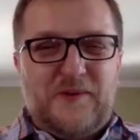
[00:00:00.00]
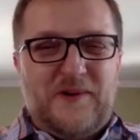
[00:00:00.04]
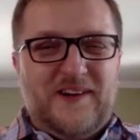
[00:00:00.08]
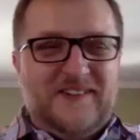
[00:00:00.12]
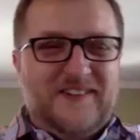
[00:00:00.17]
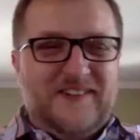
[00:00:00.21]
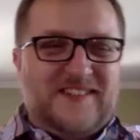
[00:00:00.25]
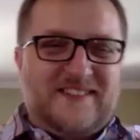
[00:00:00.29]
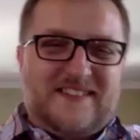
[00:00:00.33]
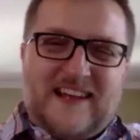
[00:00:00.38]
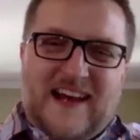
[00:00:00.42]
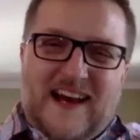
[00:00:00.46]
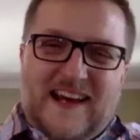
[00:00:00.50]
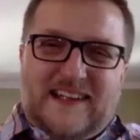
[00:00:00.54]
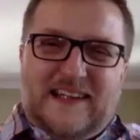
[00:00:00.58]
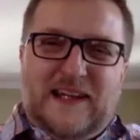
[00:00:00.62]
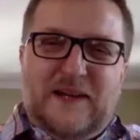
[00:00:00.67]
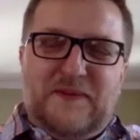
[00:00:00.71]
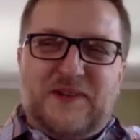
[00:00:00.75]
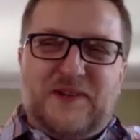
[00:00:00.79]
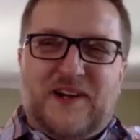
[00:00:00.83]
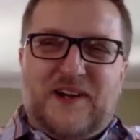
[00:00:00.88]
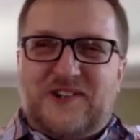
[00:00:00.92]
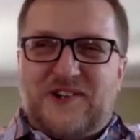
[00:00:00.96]
in the sky
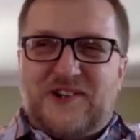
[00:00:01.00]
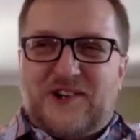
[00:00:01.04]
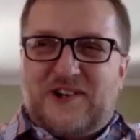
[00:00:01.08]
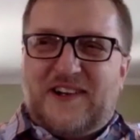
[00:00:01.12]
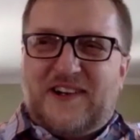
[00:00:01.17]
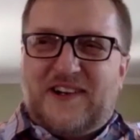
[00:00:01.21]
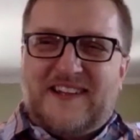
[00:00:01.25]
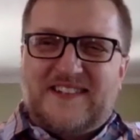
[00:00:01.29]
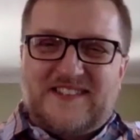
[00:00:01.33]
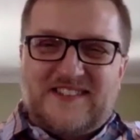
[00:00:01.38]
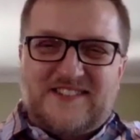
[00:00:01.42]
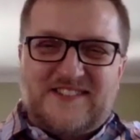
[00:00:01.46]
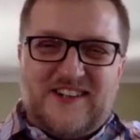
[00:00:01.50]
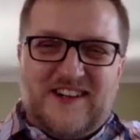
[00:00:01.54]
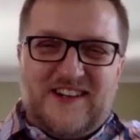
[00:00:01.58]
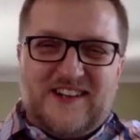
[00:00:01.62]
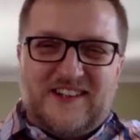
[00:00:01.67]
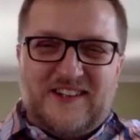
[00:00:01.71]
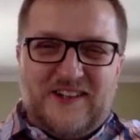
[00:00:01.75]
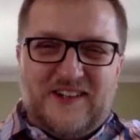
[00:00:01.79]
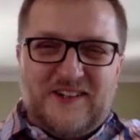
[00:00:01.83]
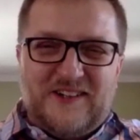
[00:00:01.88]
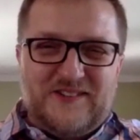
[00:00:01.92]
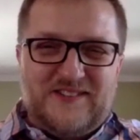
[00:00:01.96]
keeps on turning, as the song
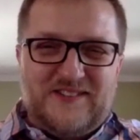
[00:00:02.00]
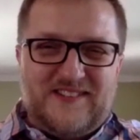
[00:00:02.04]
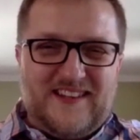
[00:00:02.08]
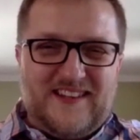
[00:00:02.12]
goes.